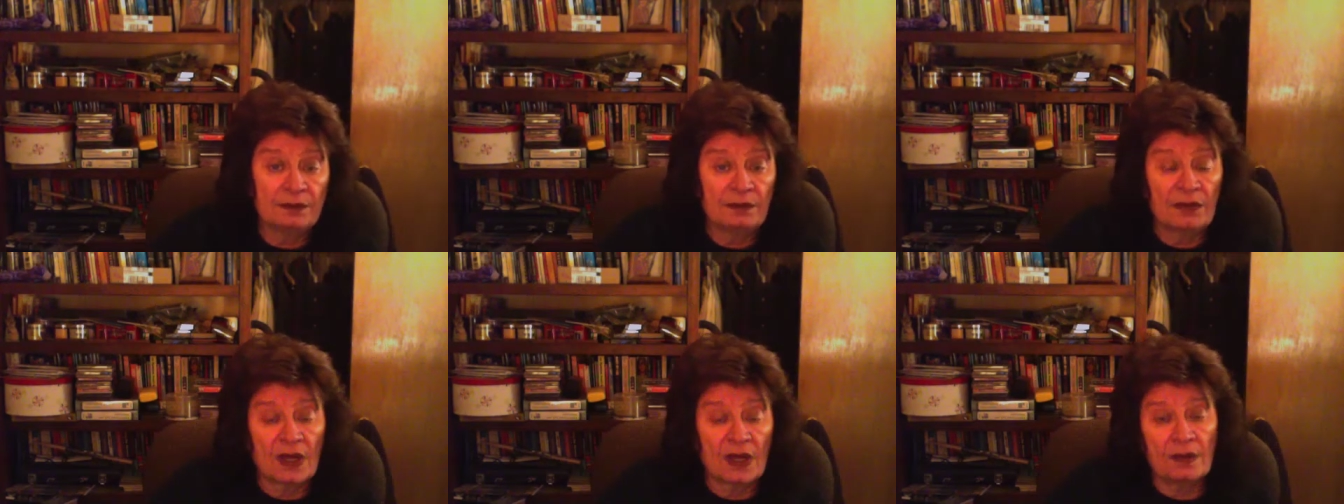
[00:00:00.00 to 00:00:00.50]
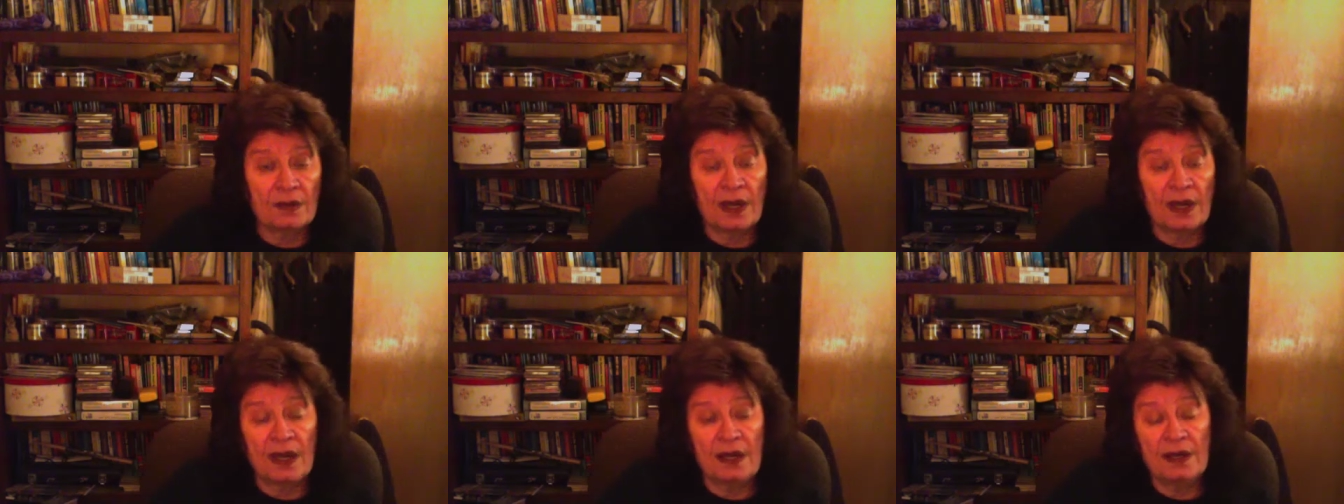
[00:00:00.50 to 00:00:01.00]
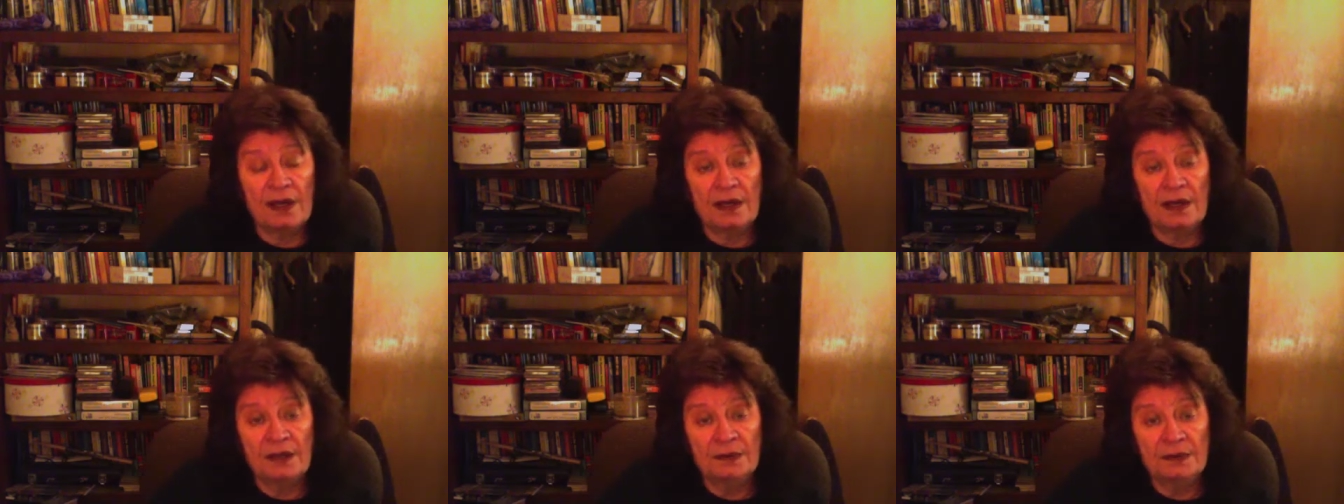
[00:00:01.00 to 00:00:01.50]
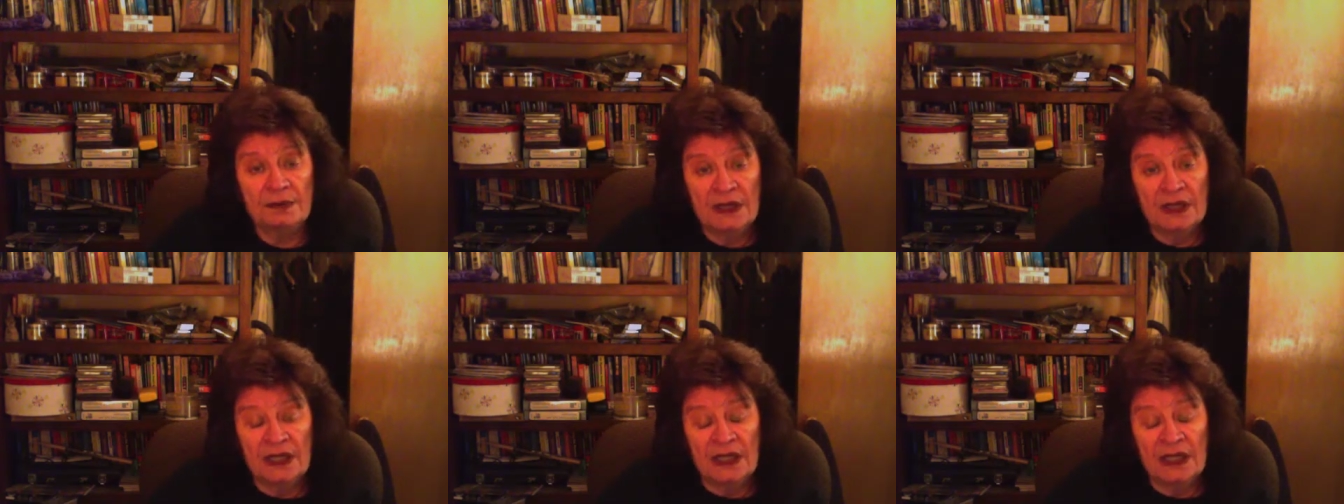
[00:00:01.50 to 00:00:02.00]
Okay,
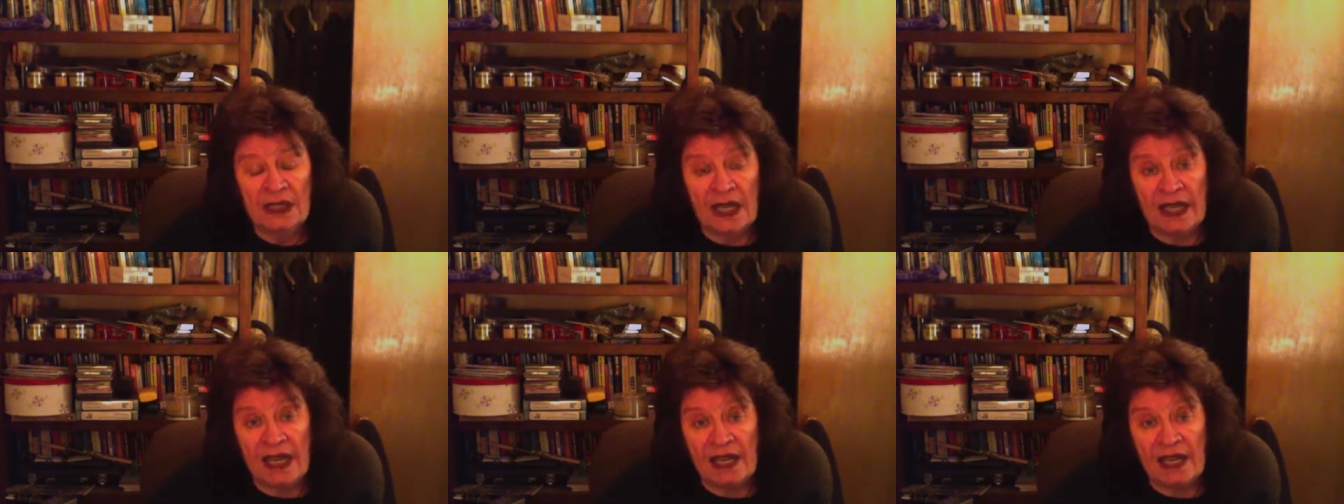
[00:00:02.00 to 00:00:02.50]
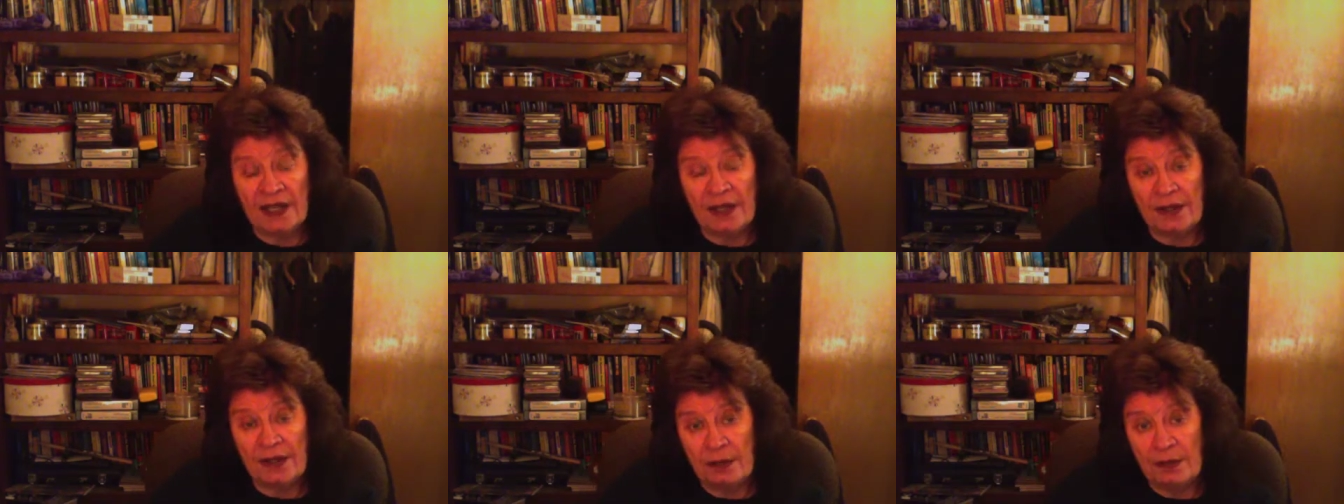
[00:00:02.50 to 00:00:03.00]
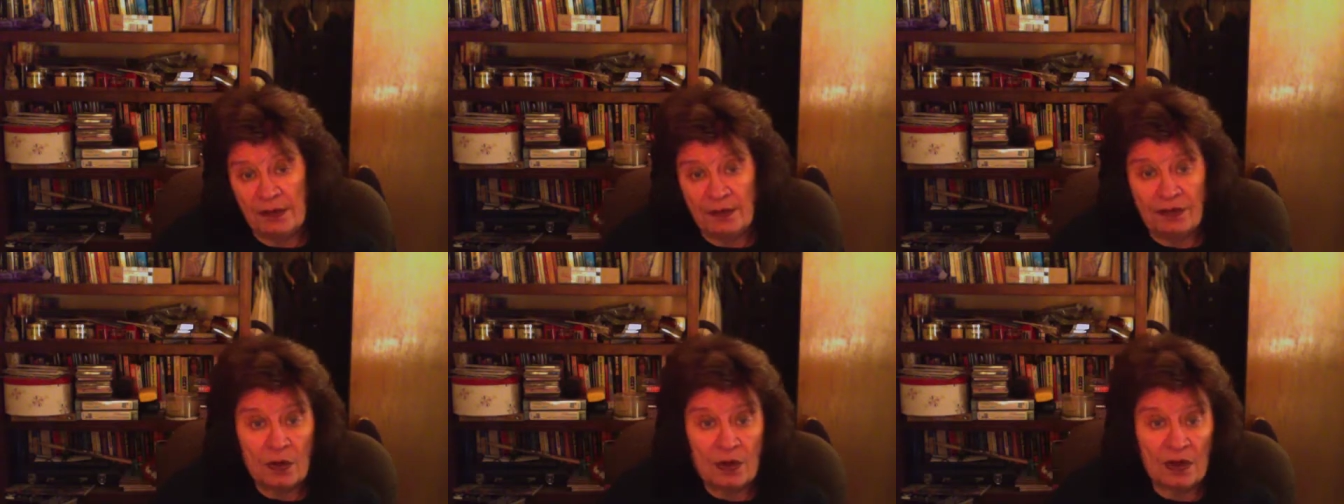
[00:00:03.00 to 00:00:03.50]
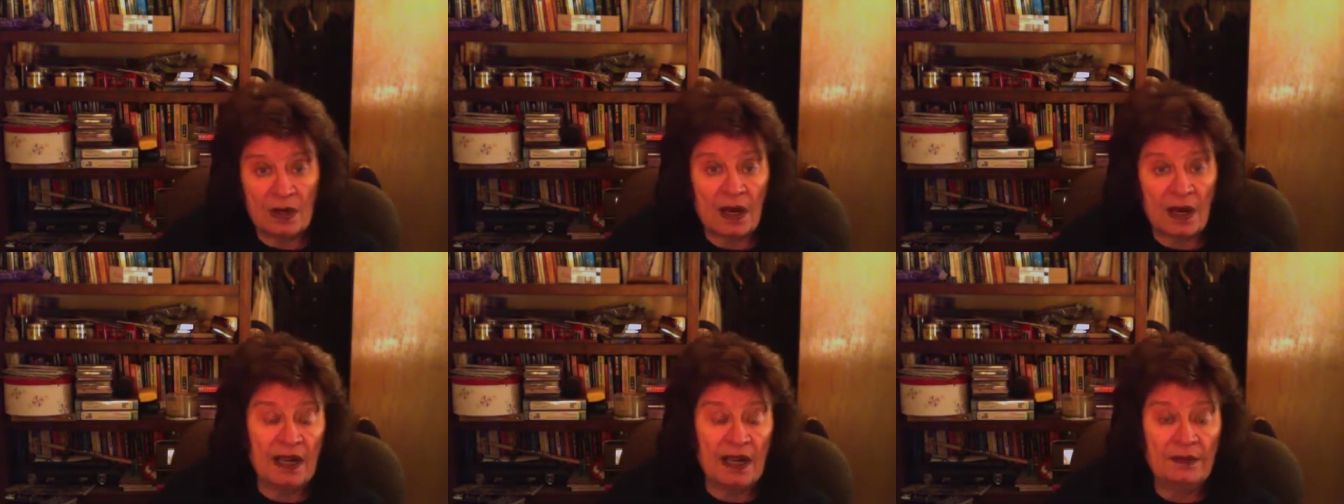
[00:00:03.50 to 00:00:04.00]
I can't tell you before
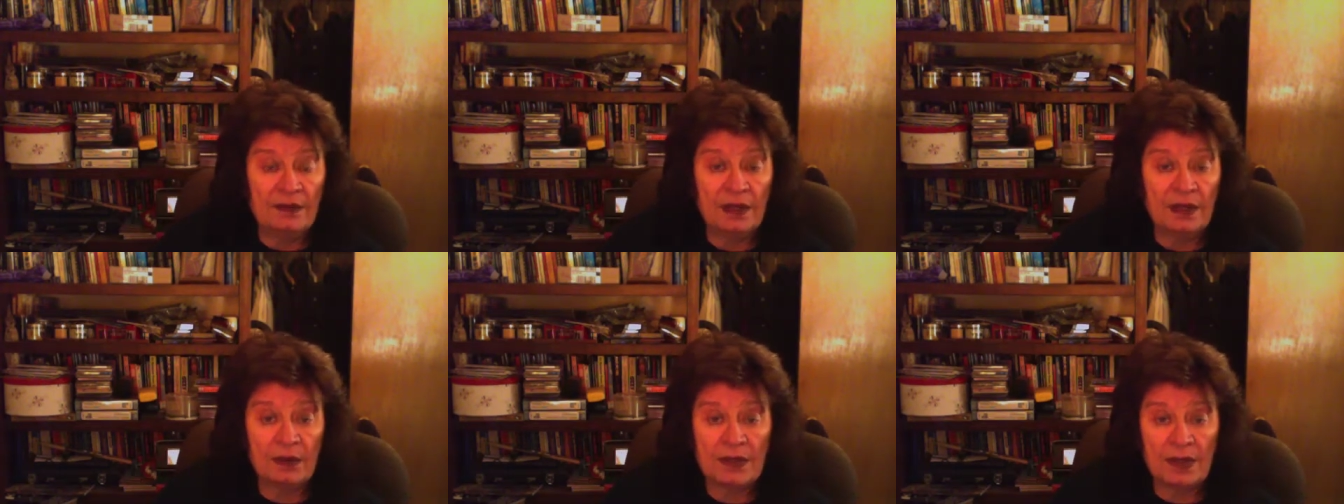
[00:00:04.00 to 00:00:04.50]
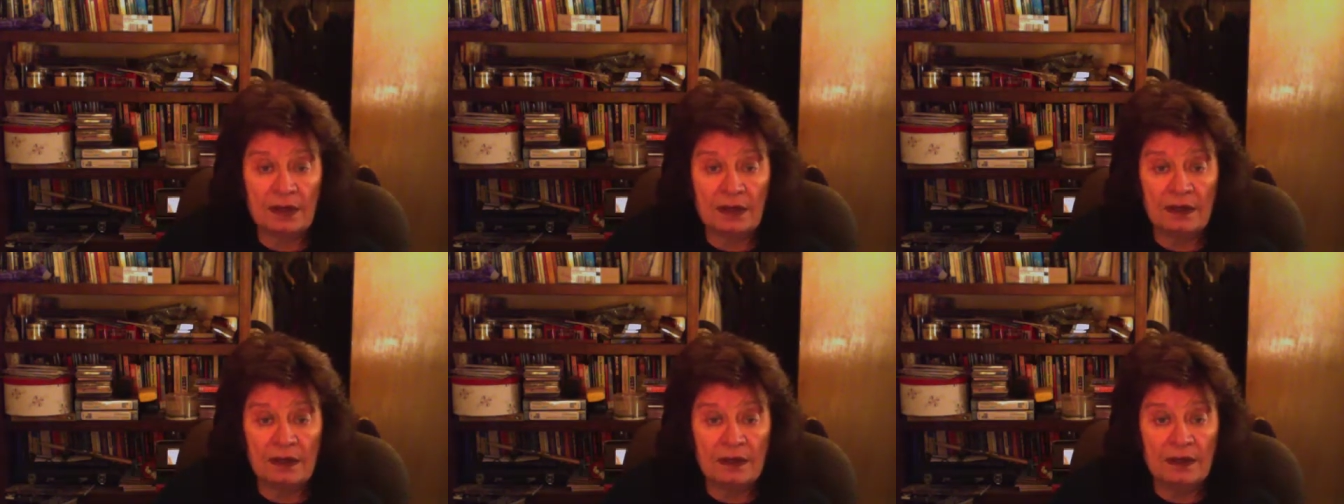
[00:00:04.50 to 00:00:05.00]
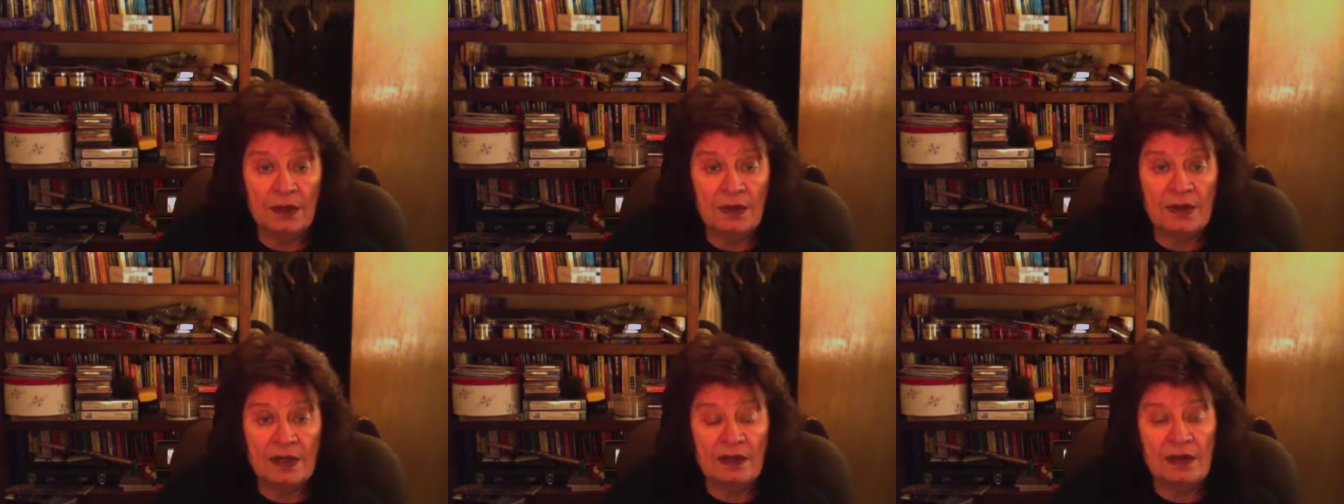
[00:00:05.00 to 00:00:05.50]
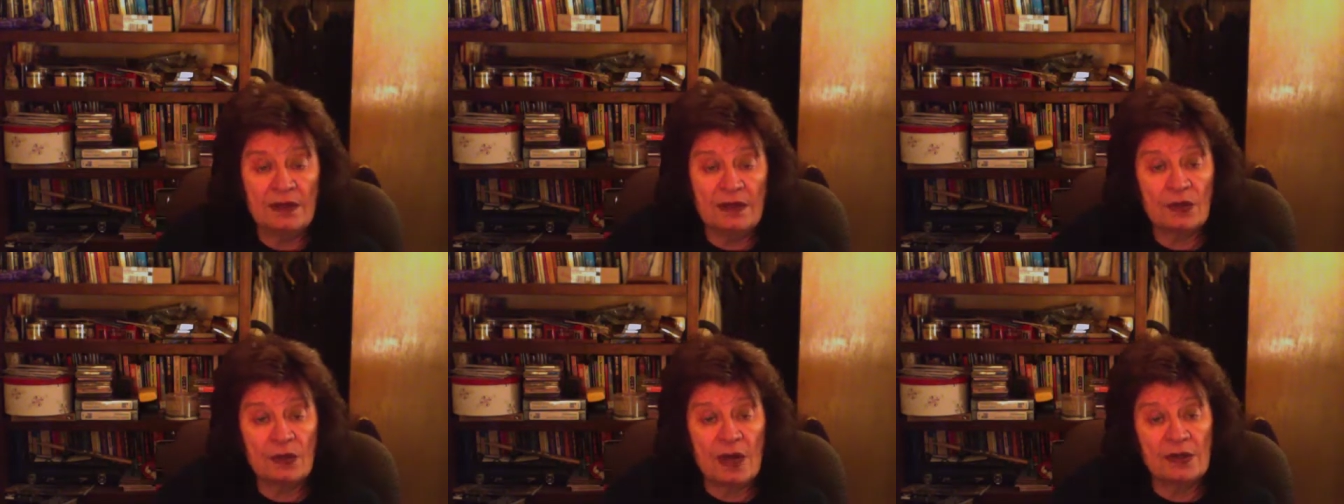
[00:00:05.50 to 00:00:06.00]
I started using these
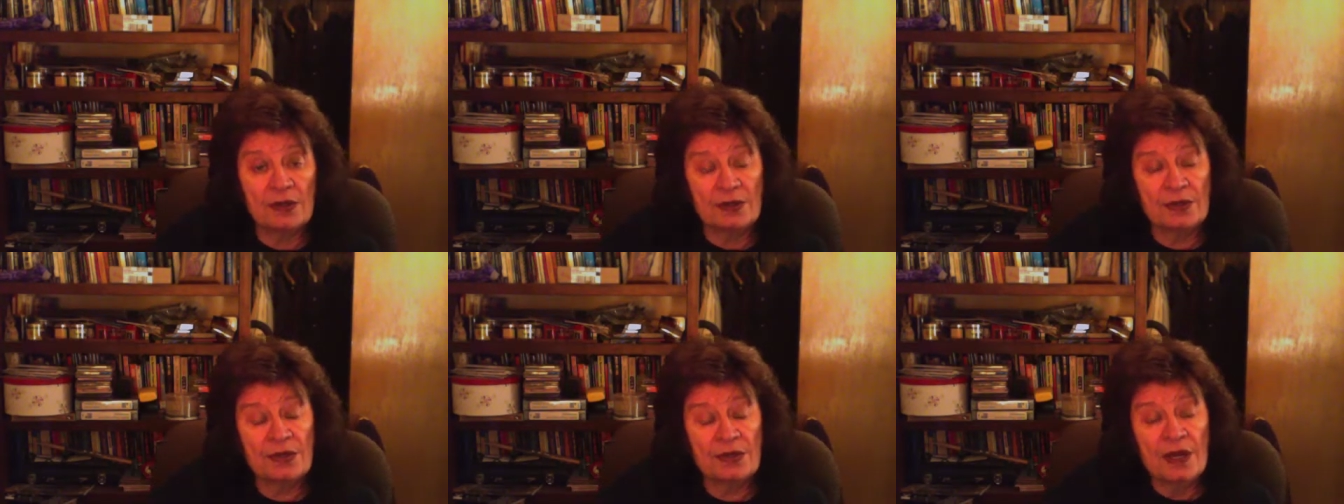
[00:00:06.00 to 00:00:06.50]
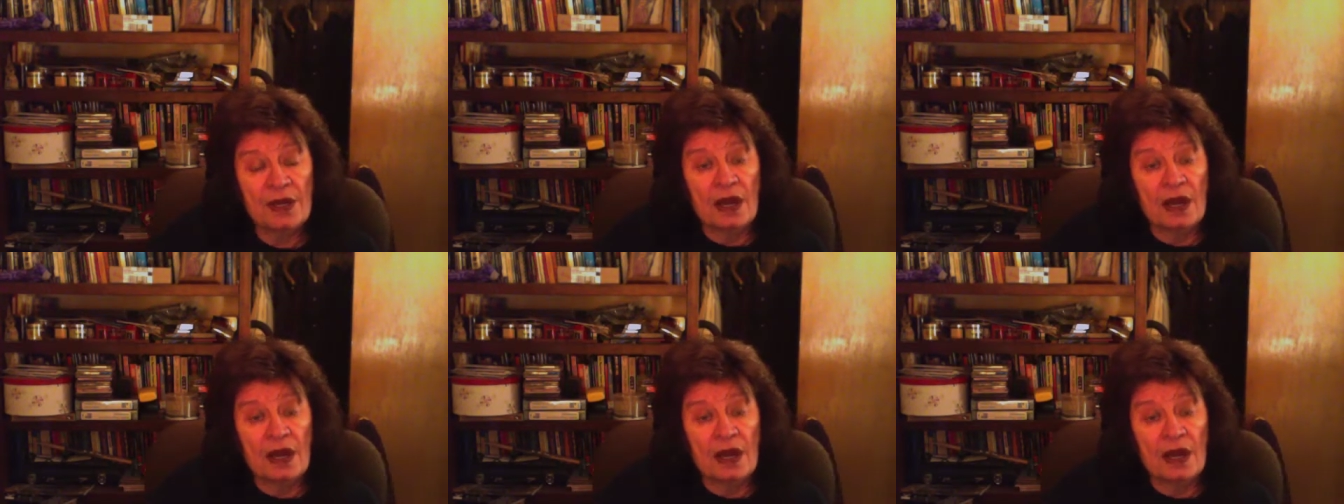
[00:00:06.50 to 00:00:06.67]
structures.